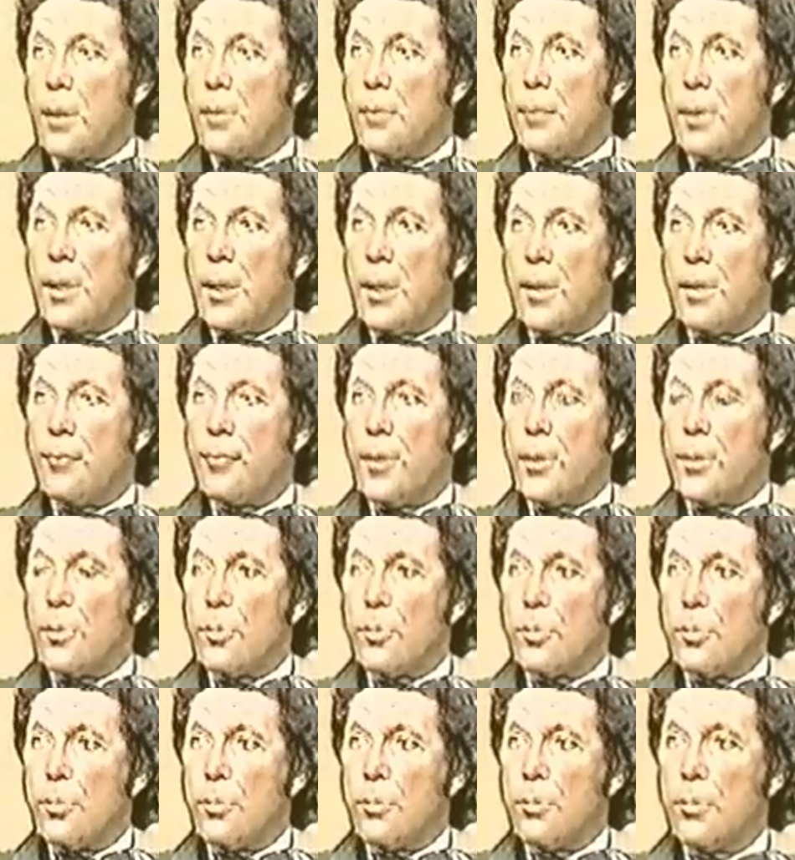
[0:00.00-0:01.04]
part of my life. I
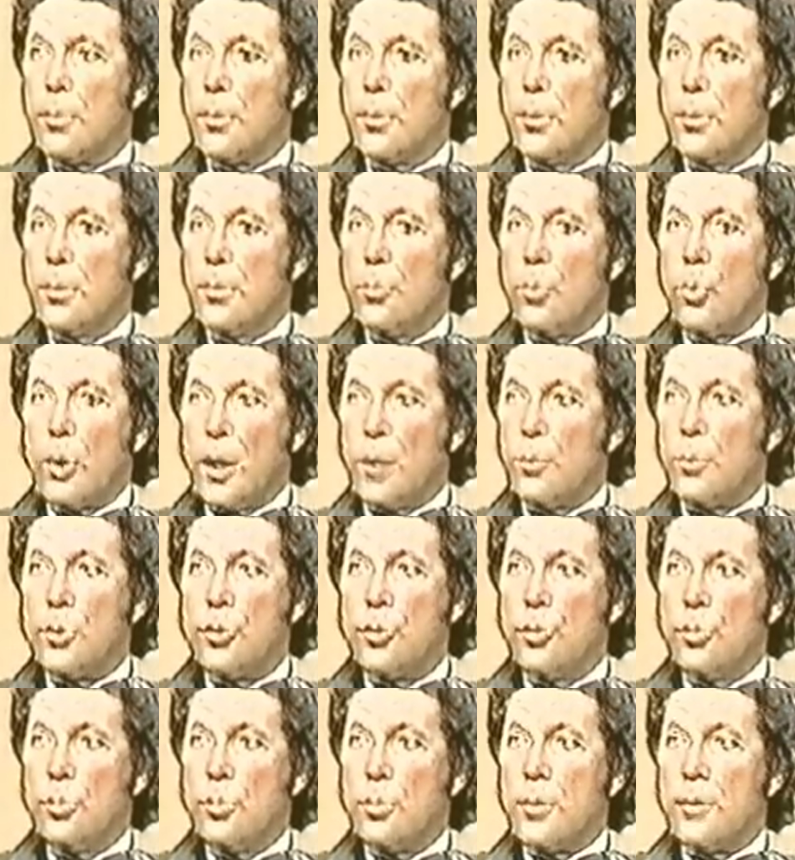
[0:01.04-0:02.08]
don't know what I
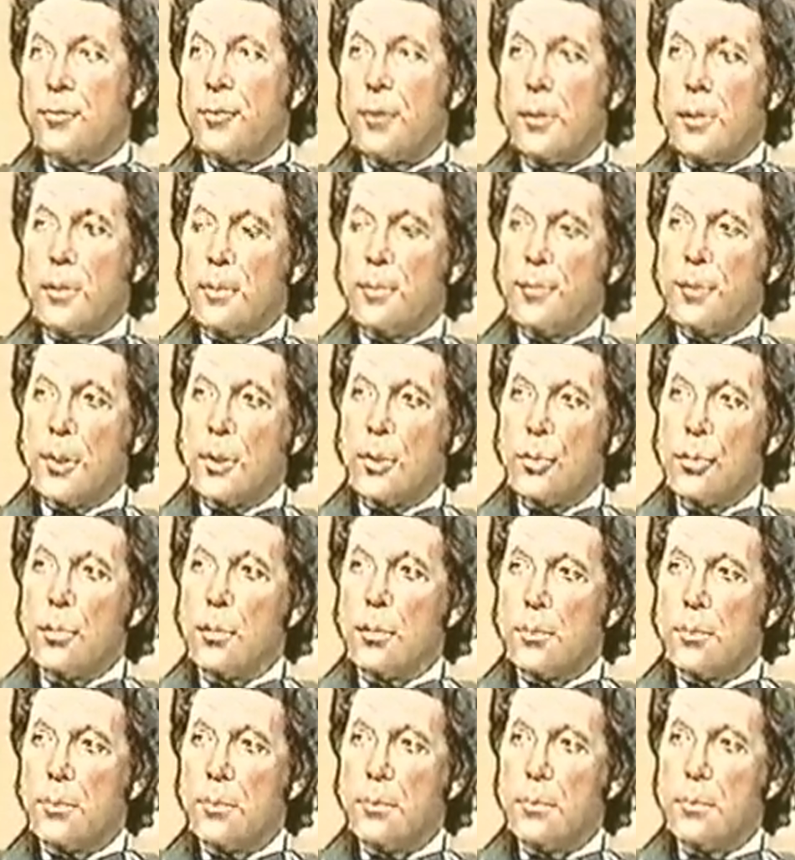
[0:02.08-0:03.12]
would do if I
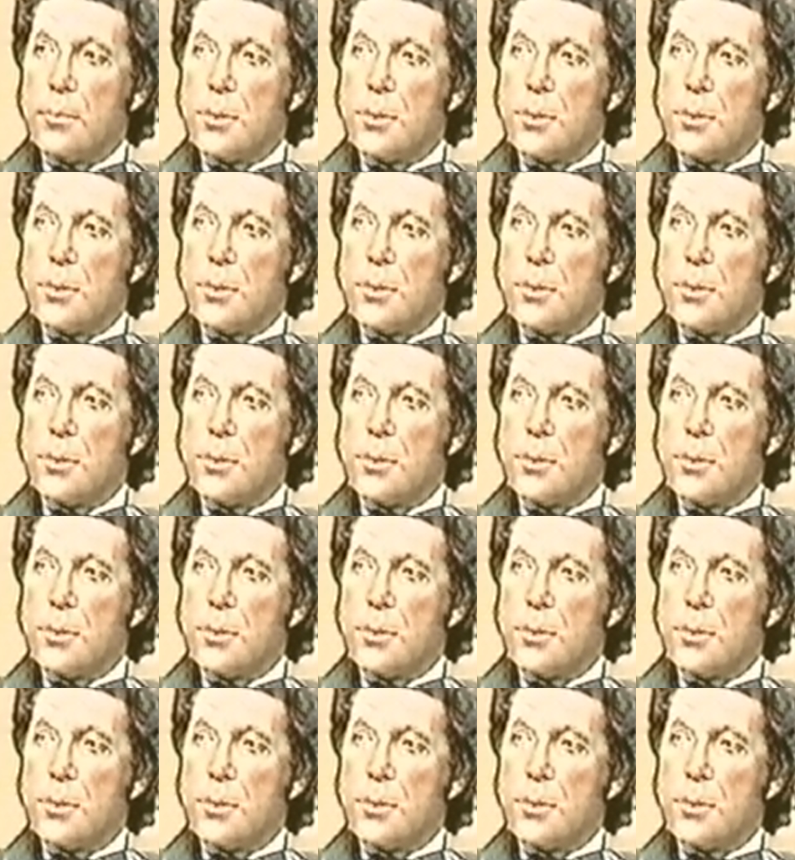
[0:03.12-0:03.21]
couldn't